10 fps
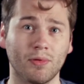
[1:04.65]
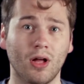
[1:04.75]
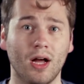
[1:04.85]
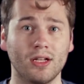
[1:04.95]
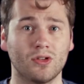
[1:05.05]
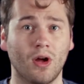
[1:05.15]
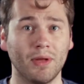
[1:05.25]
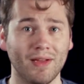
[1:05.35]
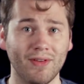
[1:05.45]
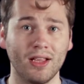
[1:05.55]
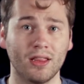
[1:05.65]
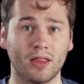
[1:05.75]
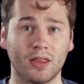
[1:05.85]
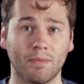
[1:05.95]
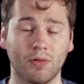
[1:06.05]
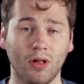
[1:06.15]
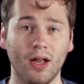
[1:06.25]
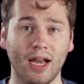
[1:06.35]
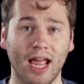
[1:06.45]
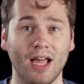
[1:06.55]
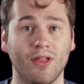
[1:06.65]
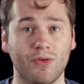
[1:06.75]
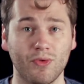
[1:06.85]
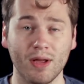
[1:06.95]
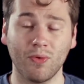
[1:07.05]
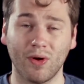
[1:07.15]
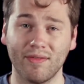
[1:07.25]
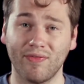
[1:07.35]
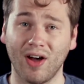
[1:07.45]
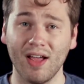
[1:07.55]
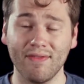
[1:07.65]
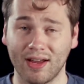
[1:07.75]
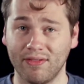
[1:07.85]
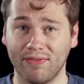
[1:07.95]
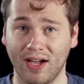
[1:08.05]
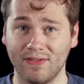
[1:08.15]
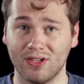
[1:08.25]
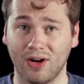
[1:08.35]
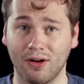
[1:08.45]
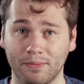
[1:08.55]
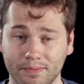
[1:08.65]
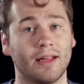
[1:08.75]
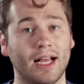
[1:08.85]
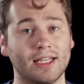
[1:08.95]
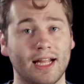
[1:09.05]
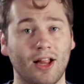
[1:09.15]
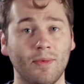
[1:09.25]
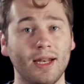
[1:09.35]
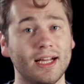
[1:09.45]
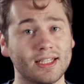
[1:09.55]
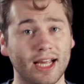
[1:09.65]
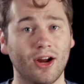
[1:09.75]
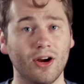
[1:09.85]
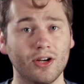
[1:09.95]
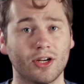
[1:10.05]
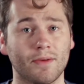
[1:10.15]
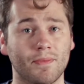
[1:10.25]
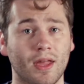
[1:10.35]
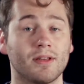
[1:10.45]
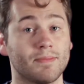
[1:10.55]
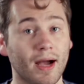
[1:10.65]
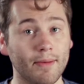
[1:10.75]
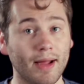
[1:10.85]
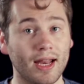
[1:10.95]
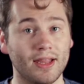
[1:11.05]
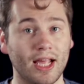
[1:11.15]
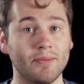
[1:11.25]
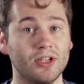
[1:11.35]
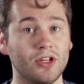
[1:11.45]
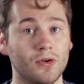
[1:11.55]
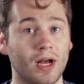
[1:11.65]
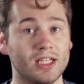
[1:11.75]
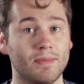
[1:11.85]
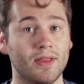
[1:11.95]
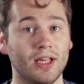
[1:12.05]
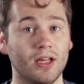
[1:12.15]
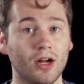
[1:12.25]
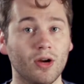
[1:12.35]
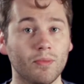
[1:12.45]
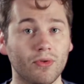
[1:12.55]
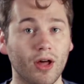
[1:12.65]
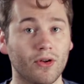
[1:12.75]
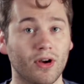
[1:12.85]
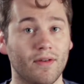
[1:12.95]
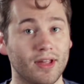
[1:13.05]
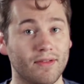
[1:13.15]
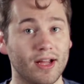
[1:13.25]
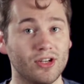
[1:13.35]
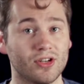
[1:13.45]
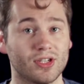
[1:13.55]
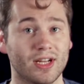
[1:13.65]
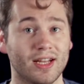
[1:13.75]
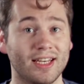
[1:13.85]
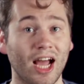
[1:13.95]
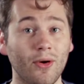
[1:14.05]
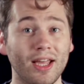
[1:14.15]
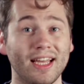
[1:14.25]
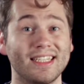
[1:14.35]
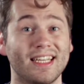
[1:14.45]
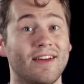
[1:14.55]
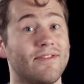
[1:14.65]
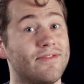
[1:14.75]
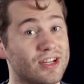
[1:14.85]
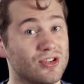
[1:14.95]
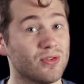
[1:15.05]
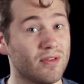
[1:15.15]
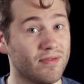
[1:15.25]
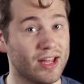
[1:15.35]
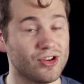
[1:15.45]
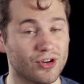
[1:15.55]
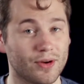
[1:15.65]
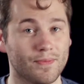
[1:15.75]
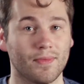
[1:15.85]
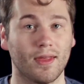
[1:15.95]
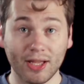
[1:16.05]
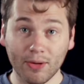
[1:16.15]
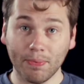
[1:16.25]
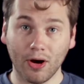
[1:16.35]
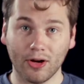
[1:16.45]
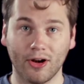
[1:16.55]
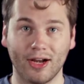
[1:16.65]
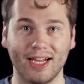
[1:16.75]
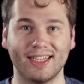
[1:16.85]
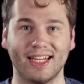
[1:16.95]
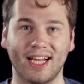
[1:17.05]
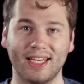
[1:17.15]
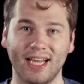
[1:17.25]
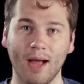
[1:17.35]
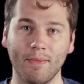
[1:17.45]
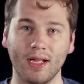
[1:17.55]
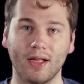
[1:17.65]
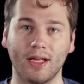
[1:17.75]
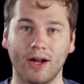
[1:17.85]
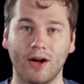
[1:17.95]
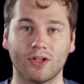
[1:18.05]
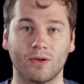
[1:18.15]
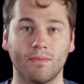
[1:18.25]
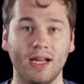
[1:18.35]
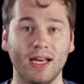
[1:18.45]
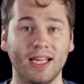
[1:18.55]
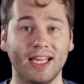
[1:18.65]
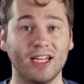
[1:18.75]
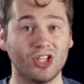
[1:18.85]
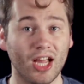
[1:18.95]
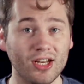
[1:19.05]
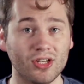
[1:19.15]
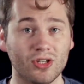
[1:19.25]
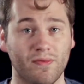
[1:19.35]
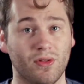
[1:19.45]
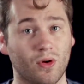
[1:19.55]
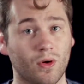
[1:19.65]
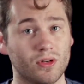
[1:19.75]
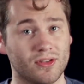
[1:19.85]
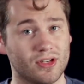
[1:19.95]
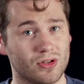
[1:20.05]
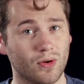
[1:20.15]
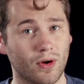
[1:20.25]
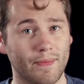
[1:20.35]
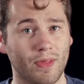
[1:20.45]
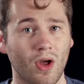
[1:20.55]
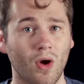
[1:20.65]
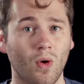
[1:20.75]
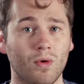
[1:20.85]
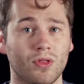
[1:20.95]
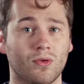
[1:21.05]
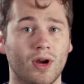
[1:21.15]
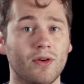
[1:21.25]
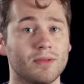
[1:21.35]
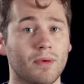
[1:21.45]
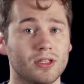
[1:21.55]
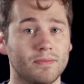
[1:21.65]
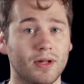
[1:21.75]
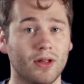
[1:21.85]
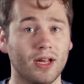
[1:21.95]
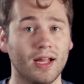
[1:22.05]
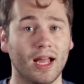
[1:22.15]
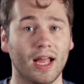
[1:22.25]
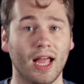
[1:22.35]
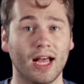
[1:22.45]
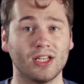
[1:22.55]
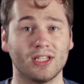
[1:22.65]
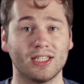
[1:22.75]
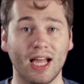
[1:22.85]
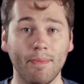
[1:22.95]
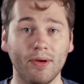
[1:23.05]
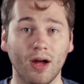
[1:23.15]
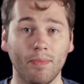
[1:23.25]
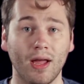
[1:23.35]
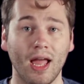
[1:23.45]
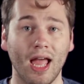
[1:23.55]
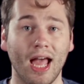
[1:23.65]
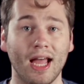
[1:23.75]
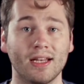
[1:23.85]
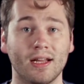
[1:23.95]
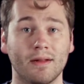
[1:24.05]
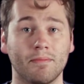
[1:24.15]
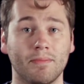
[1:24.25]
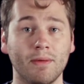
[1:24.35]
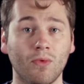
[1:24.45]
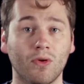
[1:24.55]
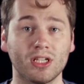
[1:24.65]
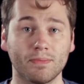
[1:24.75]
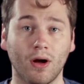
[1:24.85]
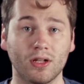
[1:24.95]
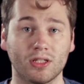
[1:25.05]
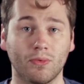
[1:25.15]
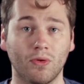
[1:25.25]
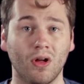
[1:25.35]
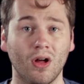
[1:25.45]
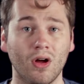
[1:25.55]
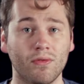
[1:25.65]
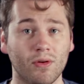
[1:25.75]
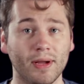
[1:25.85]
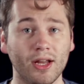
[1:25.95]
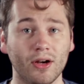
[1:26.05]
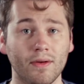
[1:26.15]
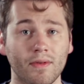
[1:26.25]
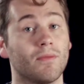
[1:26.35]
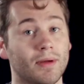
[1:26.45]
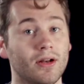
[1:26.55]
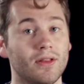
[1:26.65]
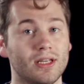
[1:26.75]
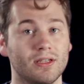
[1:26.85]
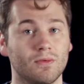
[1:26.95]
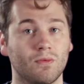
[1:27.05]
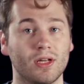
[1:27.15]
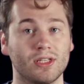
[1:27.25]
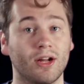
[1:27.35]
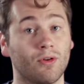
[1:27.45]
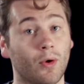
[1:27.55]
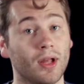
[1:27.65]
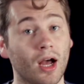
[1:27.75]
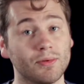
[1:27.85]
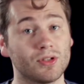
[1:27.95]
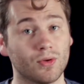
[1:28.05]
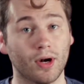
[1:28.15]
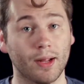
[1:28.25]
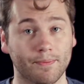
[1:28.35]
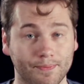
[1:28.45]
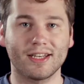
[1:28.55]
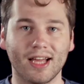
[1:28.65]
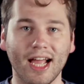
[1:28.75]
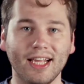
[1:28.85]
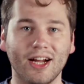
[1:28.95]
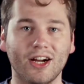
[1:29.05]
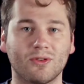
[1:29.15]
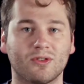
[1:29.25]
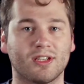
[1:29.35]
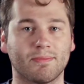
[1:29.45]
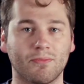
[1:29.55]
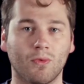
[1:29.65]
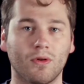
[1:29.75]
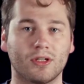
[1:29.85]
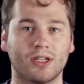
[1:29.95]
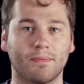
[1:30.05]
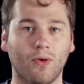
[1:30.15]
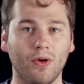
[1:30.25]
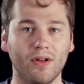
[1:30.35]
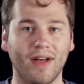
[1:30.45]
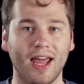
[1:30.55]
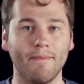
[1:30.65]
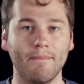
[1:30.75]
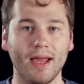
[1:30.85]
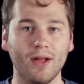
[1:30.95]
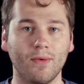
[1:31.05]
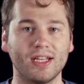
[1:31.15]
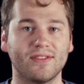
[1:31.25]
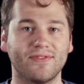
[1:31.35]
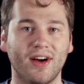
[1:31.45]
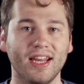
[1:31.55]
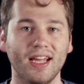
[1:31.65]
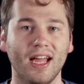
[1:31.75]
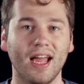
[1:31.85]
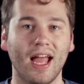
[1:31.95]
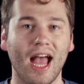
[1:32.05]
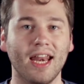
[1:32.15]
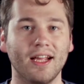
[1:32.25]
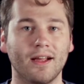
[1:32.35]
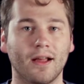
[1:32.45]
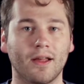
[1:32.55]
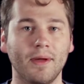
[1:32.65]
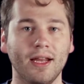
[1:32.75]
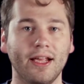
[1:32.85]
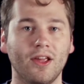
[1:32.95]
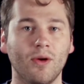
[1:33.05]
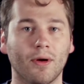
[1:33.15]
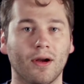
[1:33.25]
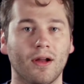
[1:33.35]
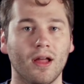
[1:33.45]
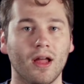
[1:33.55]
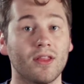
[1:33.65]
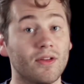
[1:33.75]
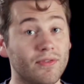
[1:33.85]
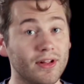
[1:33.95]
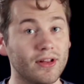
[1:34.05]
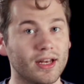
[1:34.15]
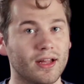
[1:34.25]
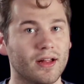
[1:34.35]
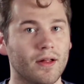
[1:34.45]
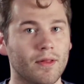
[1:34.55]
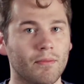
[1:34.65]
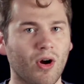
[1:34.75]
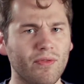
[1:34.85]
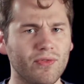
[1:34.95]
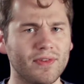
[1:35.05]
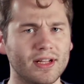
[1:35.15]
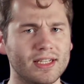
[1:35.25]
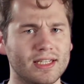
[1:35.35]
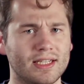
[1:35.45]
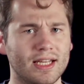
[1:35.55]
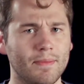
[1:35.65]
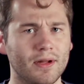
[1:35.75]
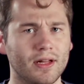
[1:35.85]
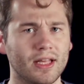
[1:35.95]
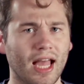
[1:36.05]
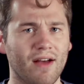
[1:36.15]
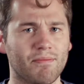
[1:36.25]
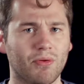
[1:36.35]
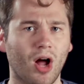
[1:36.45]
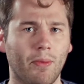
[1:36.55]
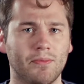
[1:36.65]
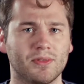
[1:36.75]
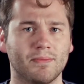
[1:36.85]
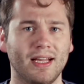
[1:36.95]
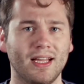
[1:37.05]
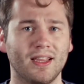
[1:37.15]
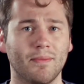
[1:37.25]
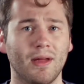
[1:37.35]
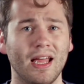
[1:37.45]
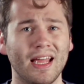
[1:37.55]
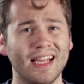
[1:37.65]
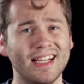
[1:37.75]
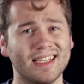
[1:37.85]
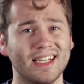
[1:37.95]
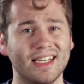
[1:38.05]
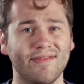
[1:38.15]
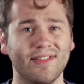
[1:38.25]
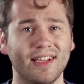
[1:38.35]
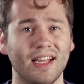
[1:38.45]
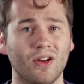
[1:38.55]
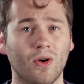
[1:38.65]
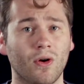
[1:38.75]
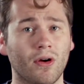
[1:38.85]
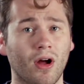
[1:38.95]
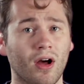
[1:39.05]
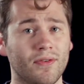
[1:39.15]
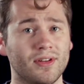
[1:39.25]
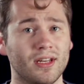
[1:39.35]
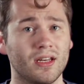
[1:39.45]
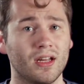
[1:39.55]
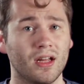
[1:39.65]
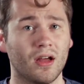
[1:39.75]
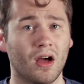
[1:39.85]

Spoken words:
plot, so I'm giving the plot a 3.5 out of 5 star. Next element is character. Spider-Man in the MCU has been the younger brother of the Avengers. Now he is an official Avenger. Peter Parker is a dynamic character, meaning he changes over the course of the story. With the greater responsibility, he has to step it up and be more responsible. For Peter, this was a growing up story. The side characters were supportive and in many ways funny, adding comedic humor. The villain. Marvel villains typically have problems, making them insignificant or often